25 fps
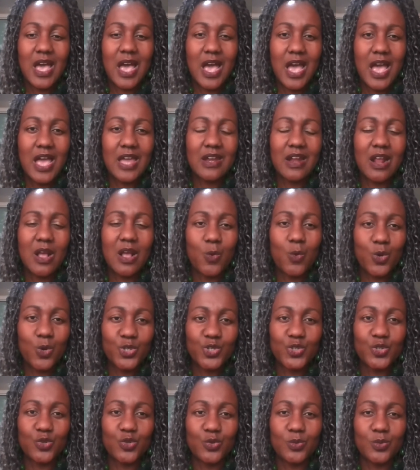are our
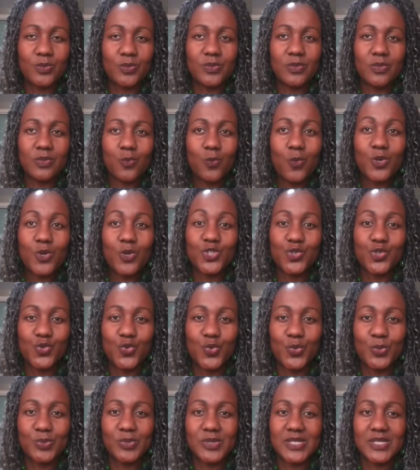
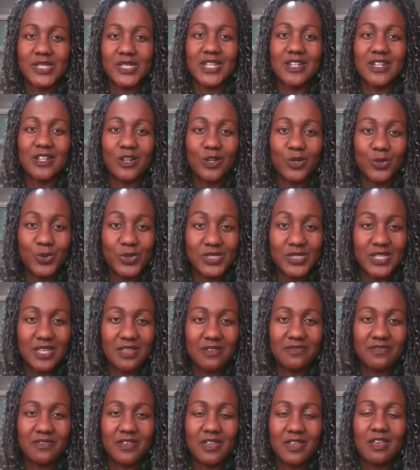washrooms
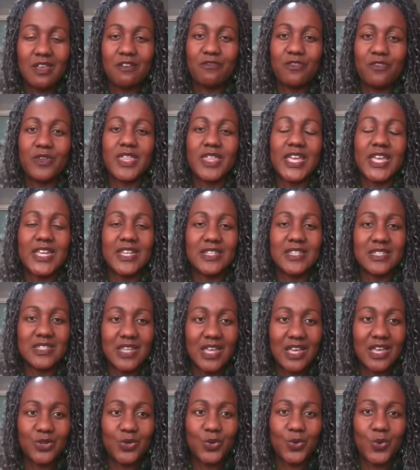inclusive for the
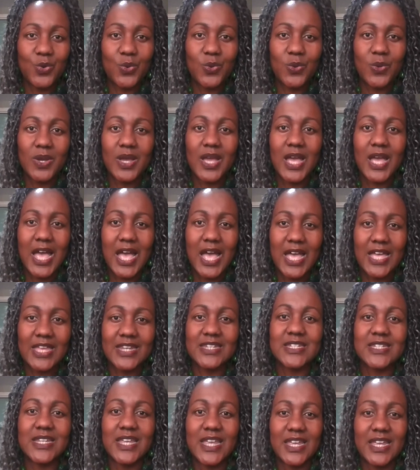internal
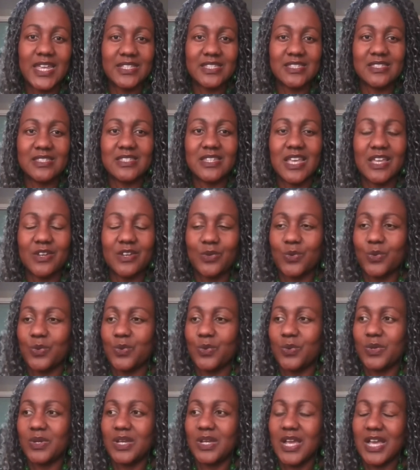and
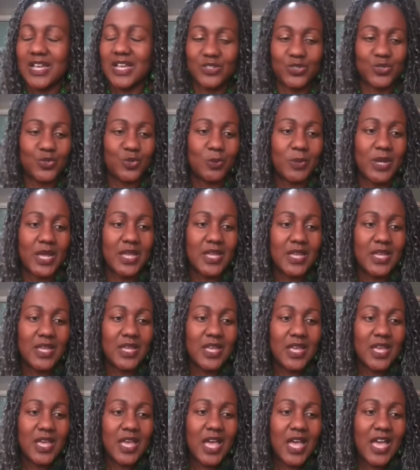external customer?
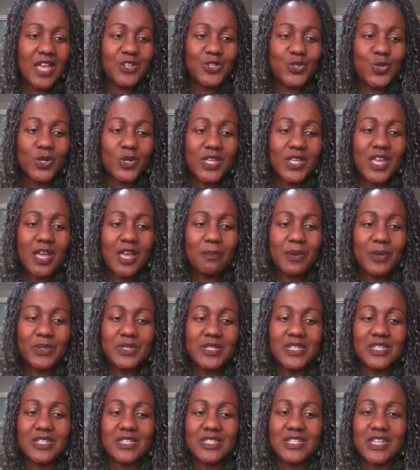And talking
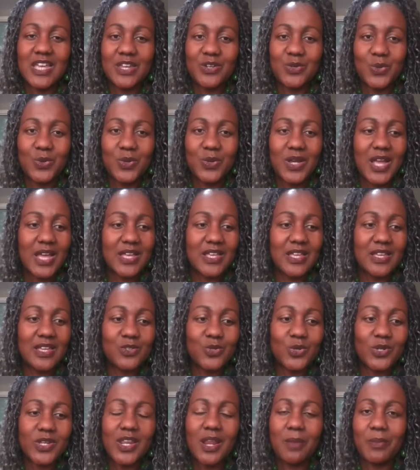
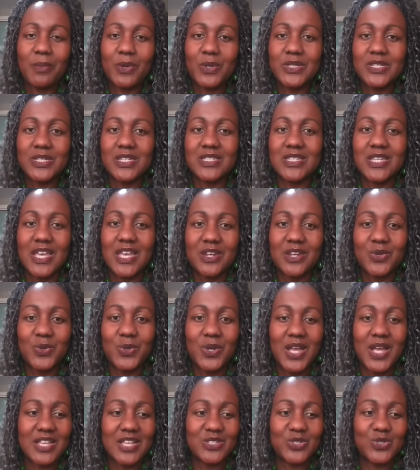about
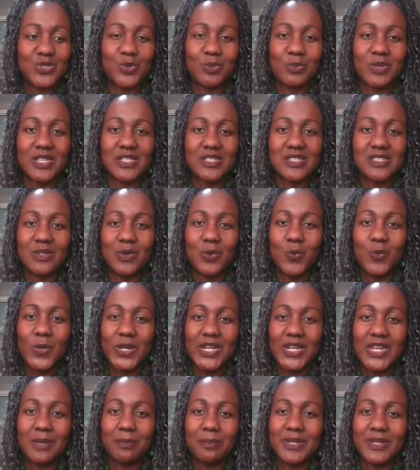internal customers,
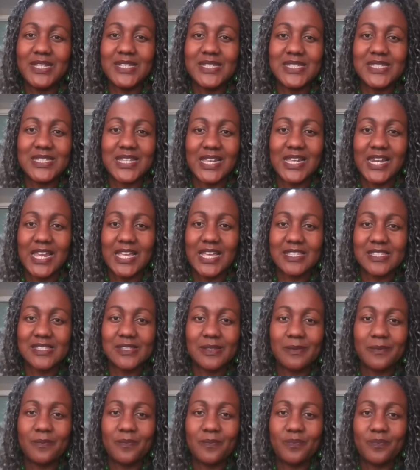Winnie, please tell us.